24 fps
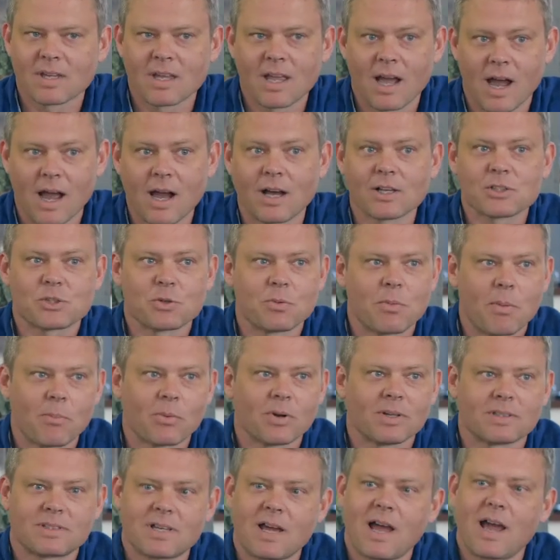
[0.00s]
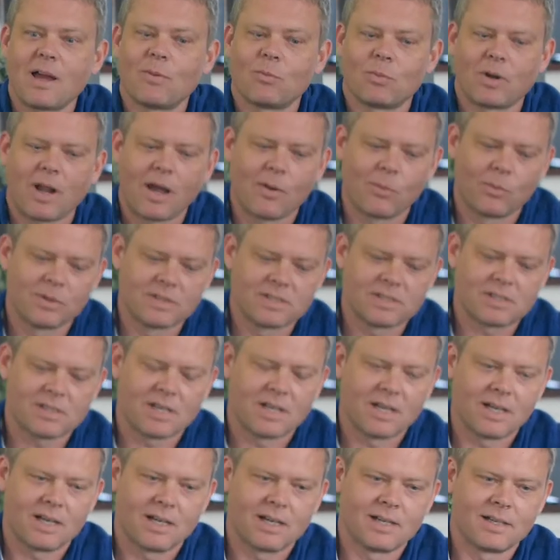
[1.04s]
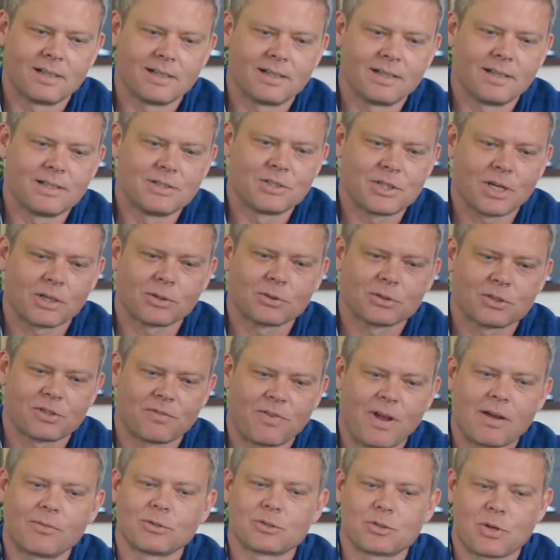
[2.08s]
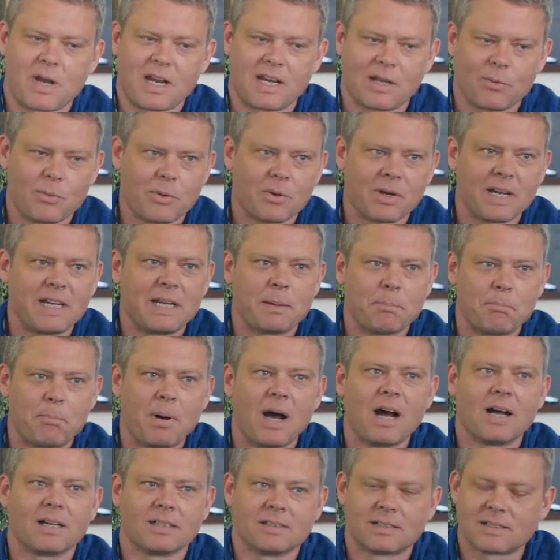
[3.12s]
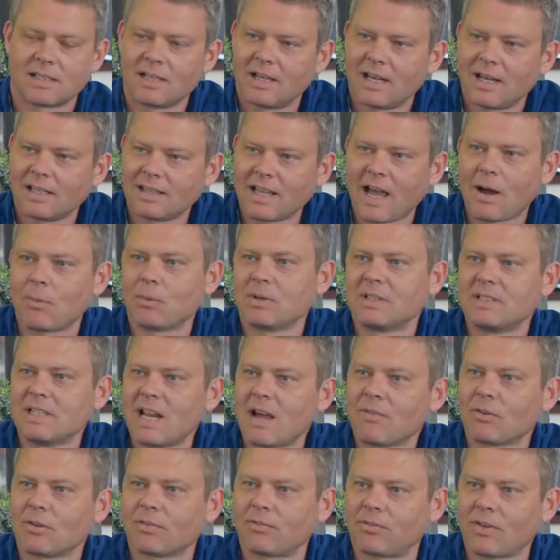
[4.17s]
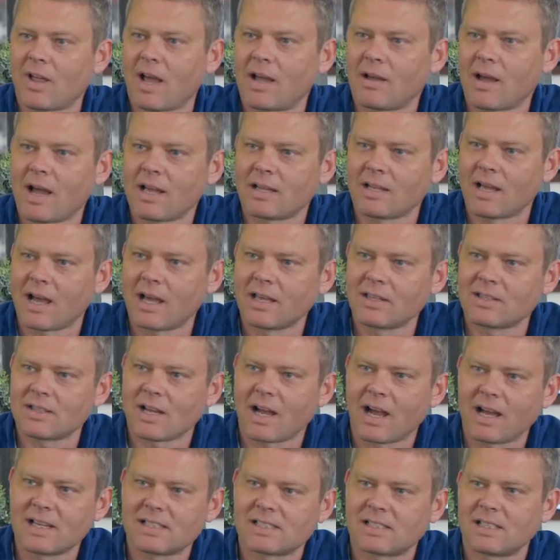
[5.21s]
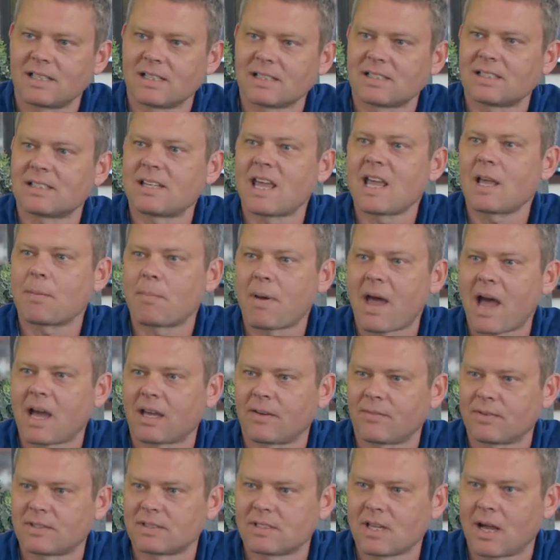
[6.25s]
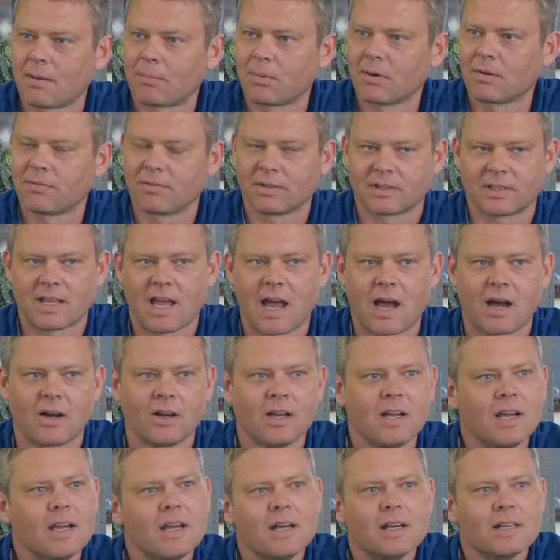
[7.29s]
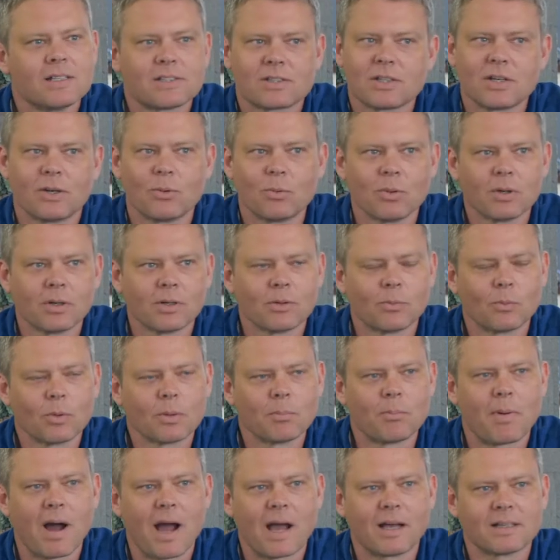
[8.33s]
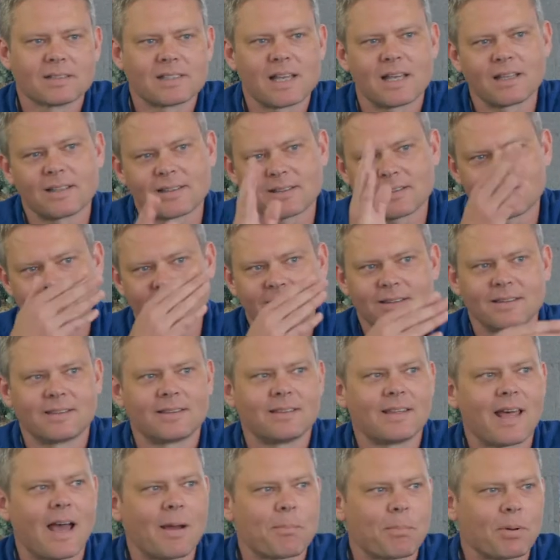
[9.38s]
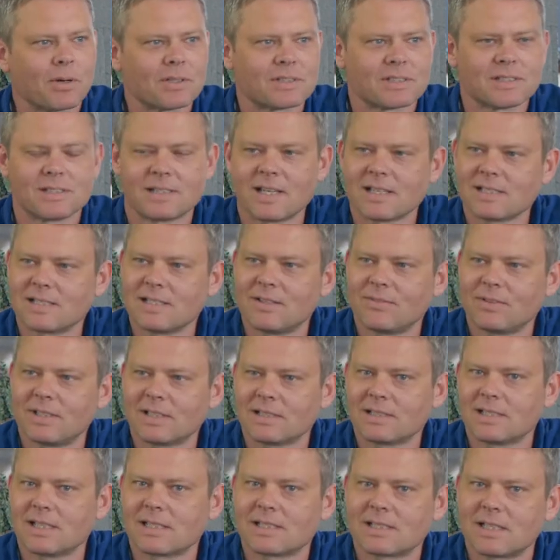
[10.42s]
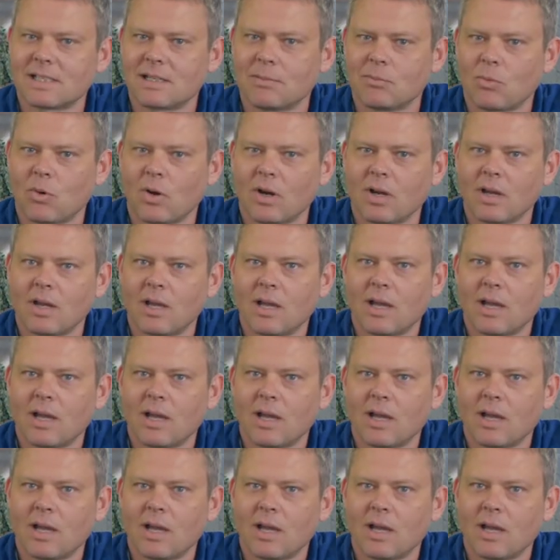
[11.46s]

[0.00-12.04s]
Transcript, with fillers: I also remember a time when I was uh, in jungle survival training. We were eating bugs, and that yeah. would never fly. I, I I send a steak back if it's not perfect now. So we're we're miles. That that person doesn't even exist anymore.